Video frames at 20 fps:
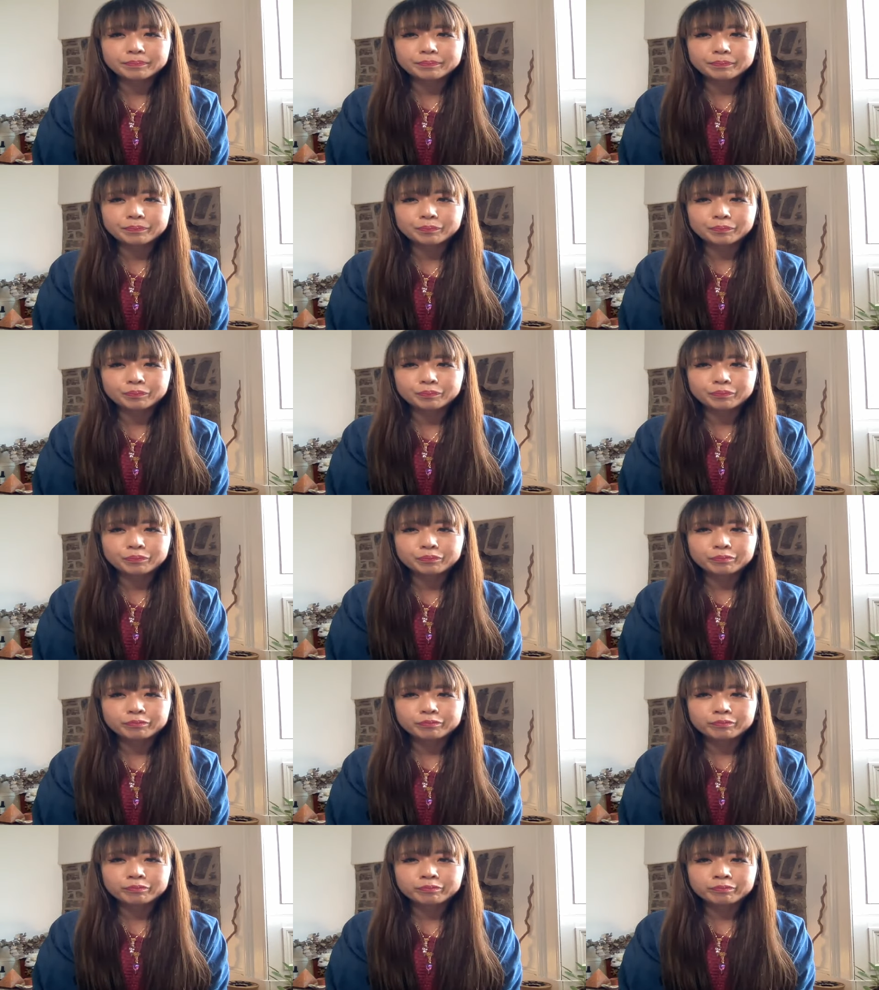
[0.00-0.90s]

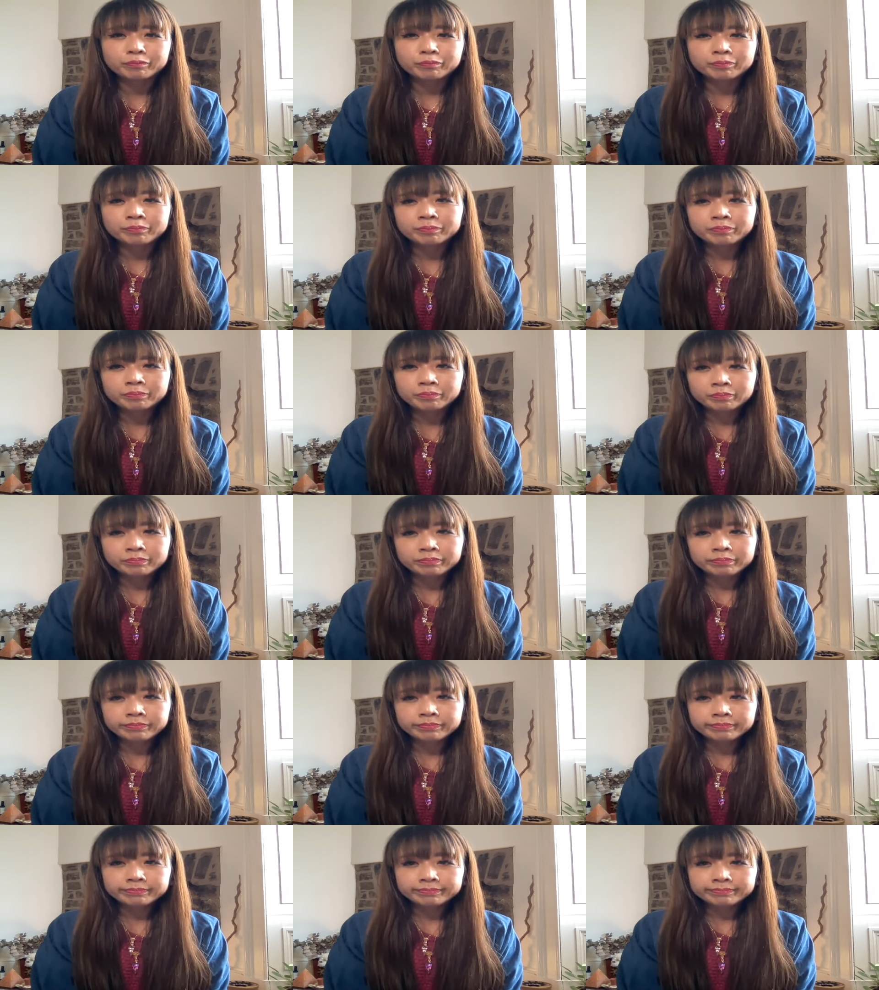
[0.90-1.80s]

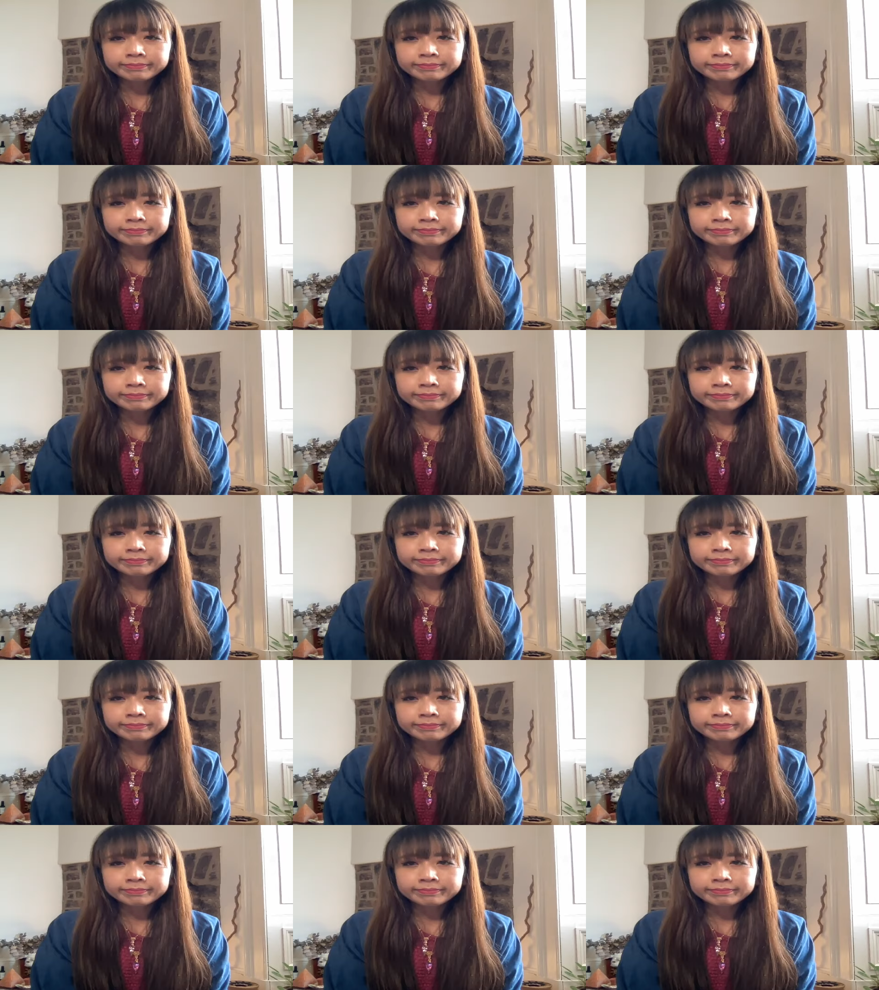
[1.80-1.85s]
[no speech]